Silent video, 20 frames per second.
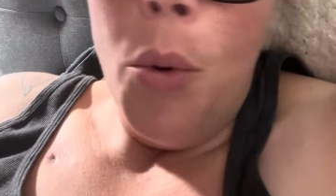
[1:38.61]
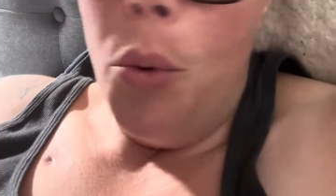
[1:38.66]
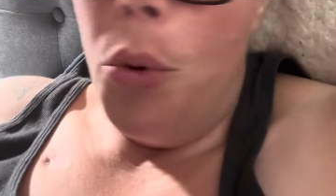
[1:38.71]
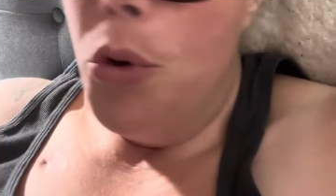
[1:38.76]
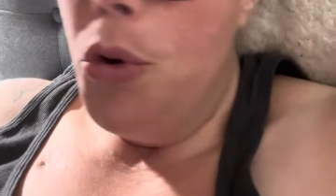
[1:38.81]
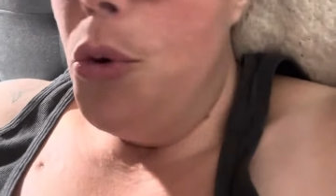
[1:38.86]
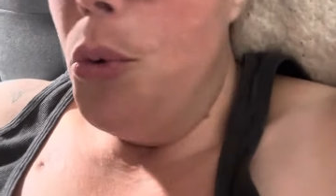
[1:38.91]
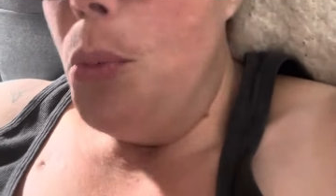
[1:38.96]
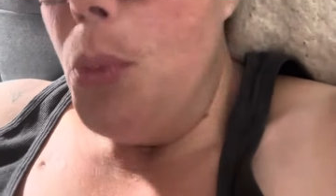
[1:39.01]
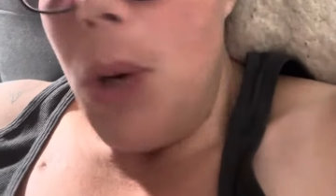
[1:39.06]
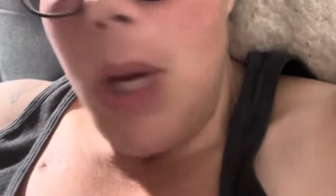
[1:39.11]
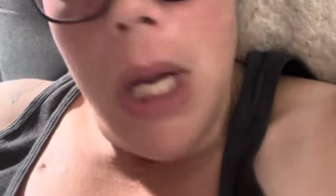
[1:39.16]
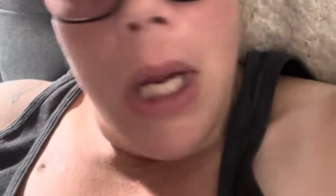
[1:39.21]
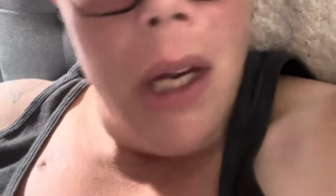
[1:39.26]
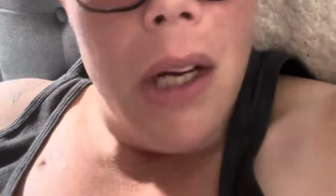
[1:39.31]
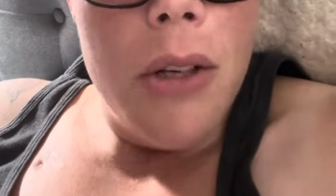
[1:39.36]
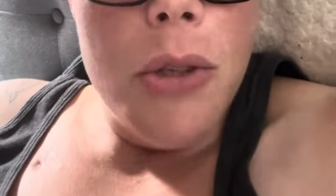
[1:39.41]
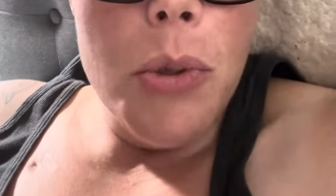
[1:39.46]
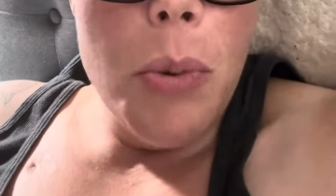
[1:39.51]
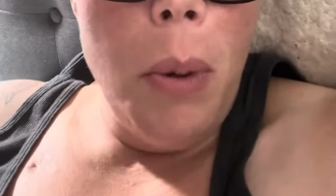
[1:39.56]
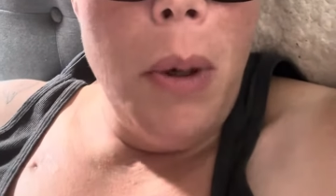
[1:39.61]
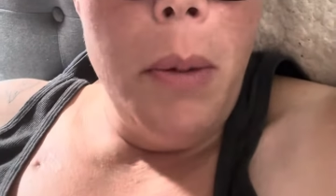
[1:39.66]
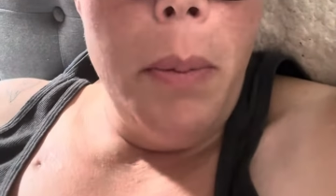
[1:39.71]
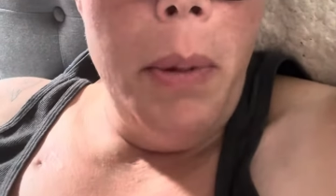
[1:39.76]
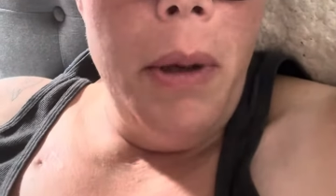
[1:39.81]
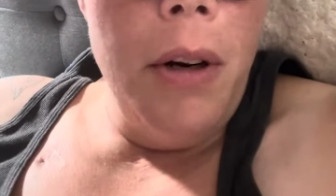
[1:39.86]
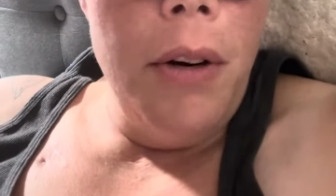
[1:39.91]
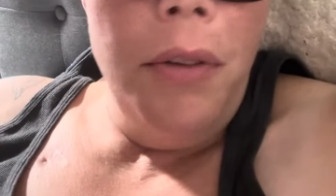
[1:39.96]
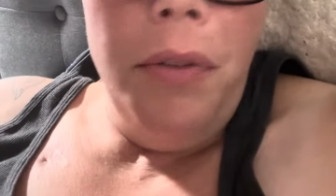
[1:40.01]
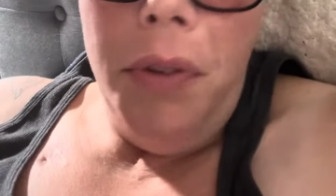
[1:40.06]
Or do weekends work
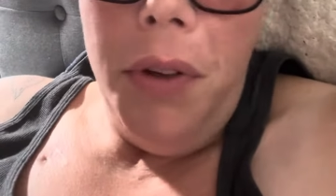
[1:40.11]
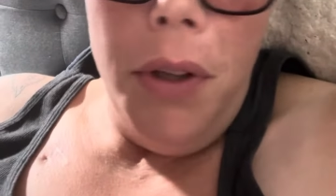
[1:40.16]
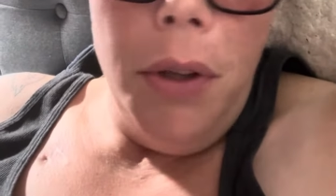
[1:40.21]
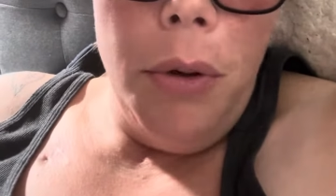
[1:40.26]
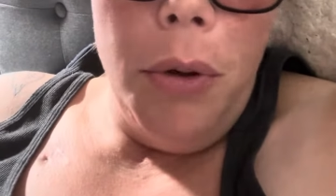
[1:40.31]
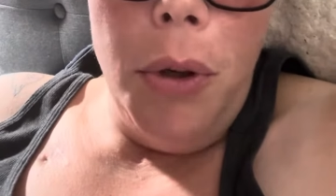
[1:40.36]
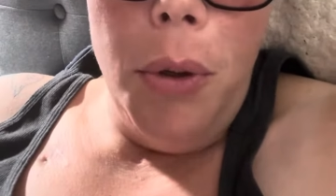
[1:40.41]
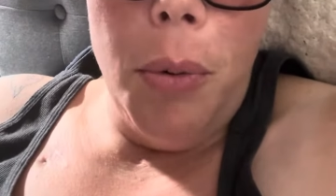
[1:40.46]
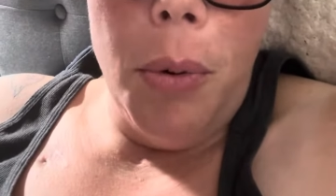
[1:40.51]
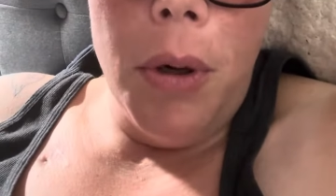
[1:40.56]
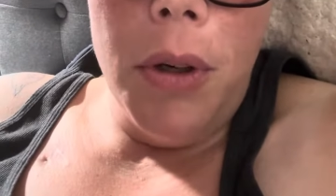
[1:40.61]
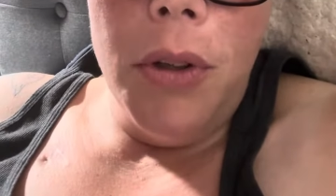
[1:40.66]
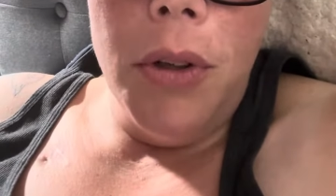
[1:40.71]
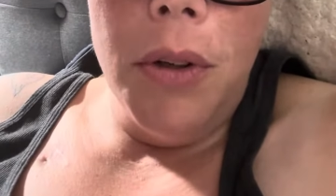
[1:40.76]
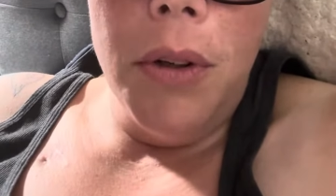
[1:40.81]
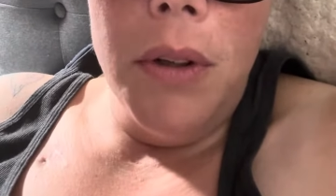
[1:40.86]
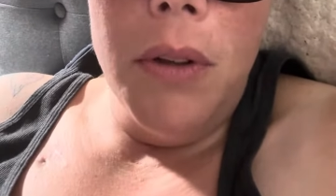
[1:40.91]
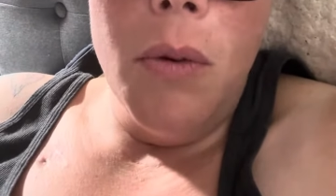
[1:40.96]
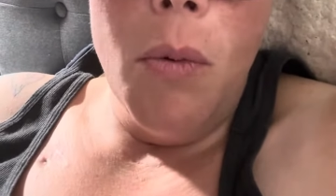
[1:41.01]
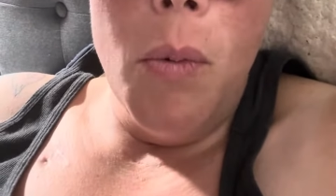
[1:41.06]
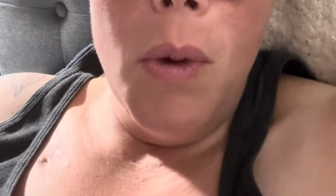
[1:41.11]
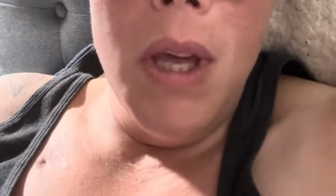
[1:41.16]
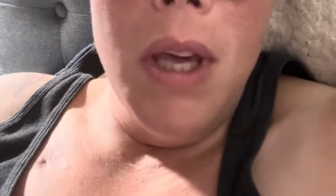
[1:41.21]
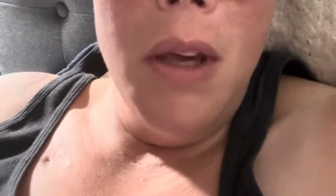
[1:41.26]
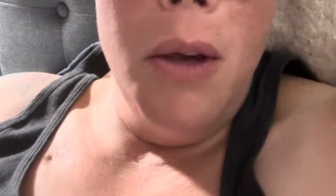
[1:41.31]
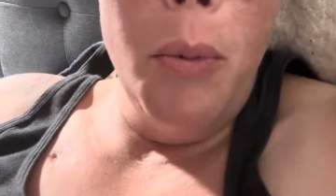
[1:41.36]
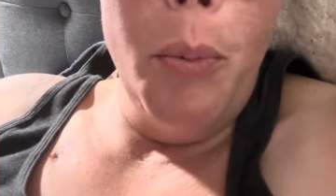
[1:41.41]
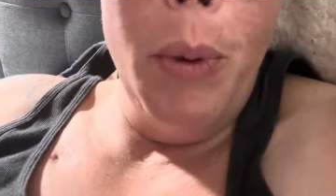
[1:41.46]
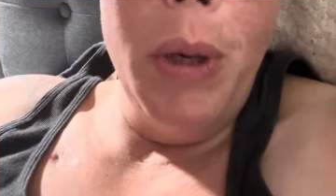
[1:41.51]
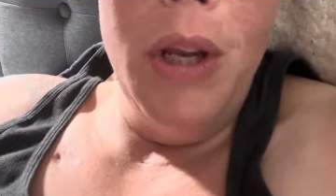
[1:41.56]
better for you? Do you work during the week?
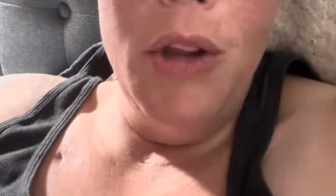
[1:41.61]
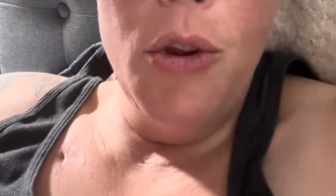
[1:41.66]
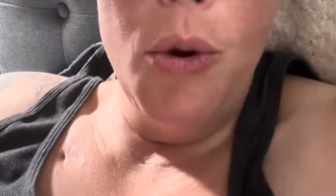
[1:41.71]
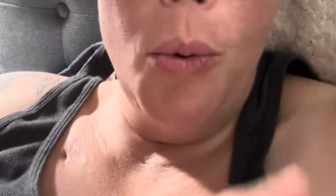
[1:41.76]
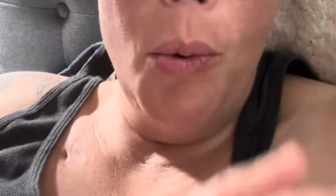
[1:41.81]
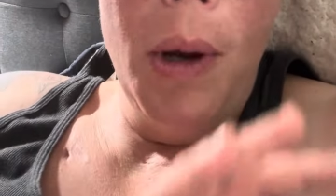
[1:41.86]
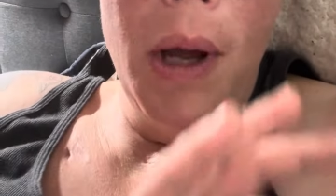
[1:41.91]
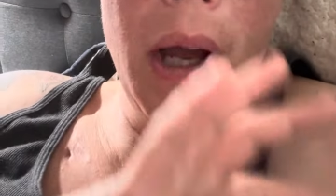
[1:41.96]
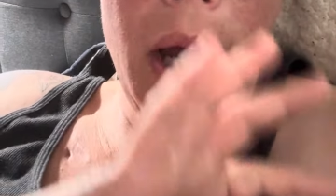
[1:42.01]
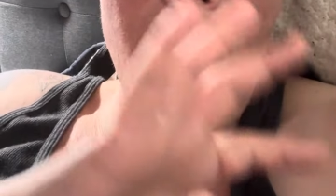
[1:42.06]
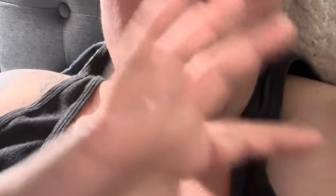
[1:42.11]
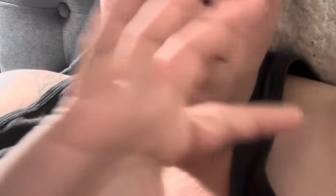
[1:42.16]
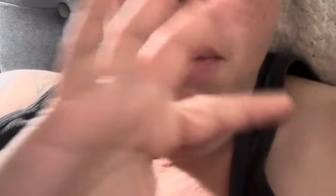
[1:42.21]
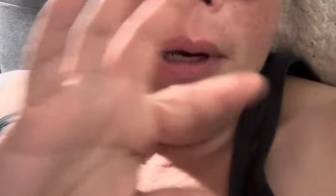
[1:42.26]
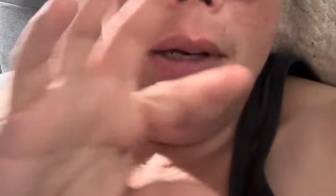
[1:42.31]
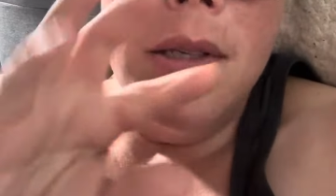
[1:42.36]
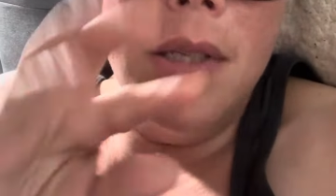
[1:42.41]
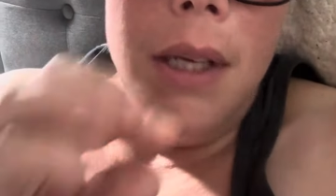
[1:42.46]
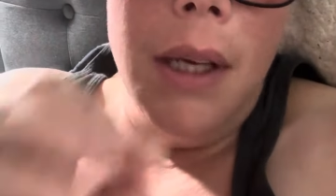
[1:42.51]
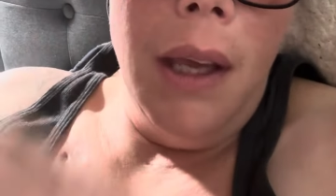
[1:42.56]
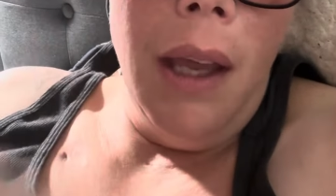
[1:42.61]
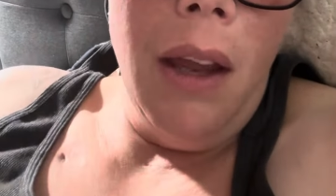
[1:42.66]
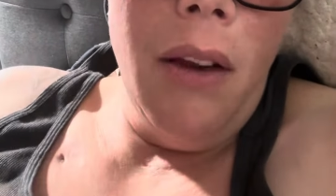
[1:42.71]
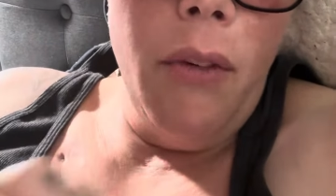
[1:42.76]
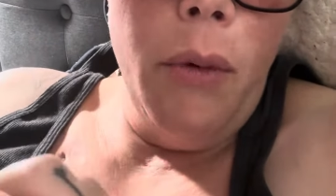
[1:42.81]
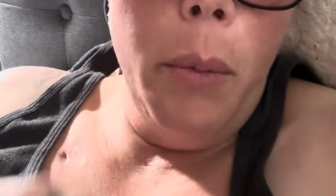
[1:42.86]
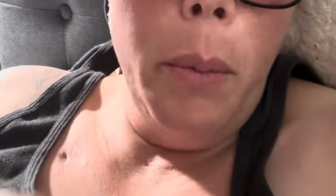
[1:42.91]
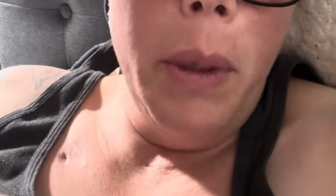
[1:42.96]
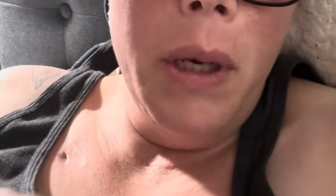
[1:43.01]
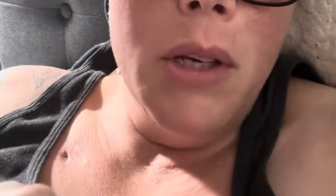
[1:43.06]
But either way, I'm going to take
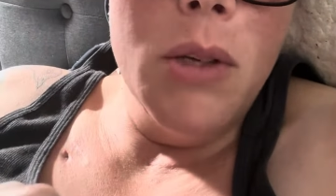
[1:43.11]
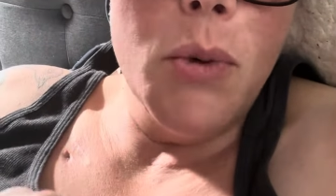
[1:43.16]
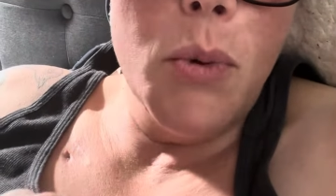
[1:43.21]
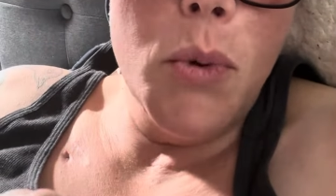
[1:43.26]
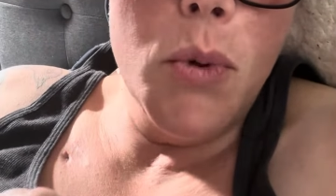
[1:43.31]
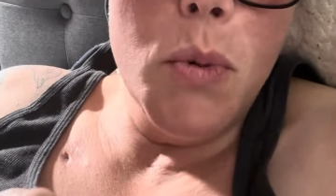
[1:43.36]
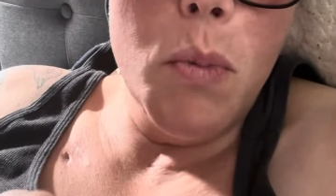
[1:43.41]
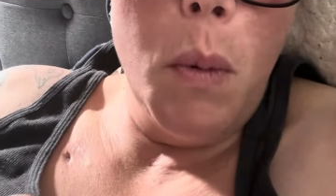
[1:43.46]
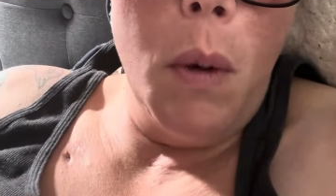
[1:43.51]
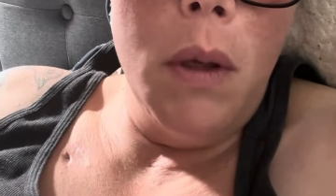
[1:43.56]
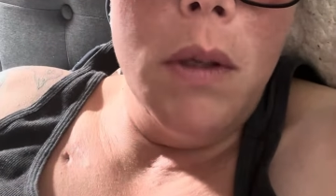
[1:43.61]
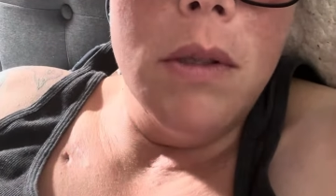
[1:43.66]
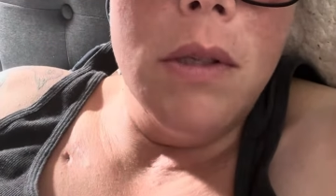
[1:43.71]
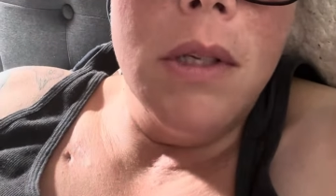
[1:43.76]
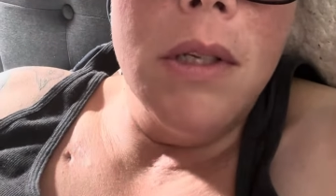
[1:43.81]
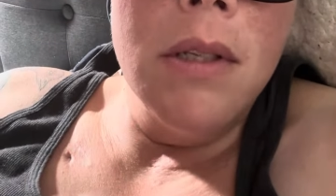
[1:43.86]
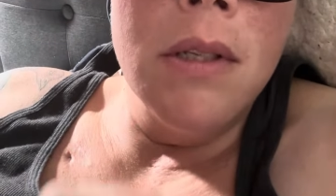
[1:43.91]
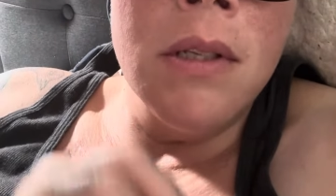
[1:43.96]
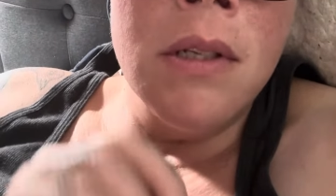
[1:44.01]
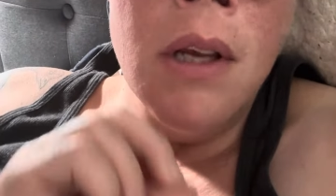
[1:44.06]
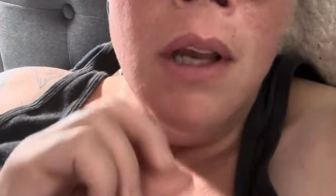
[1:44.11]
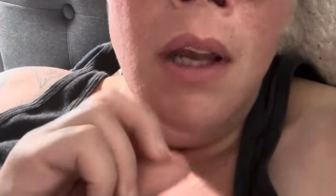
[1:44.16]
everybody's responses